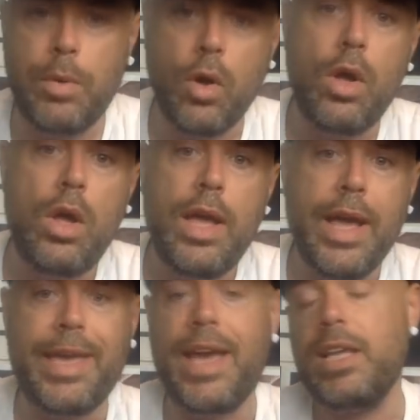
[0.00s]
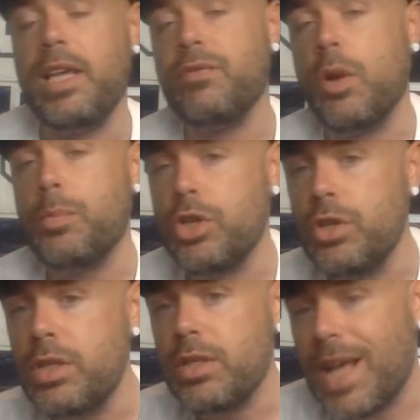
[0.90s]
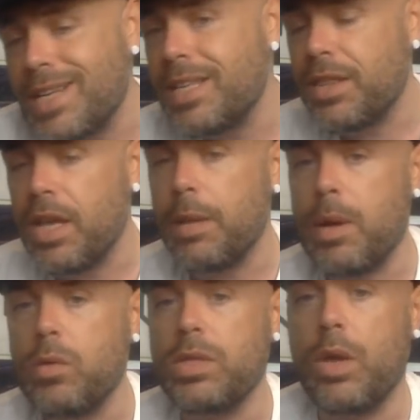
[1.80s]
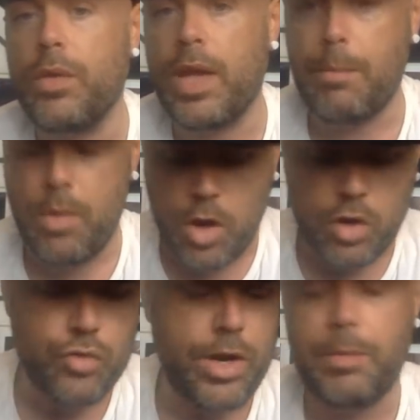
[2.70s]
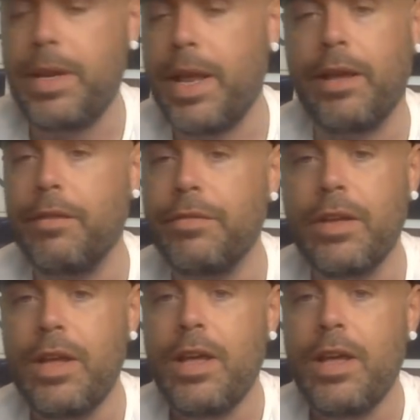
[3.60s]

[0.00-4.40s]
But again, it gives options. That's the thing about Southgate. I'm not trying to be negative.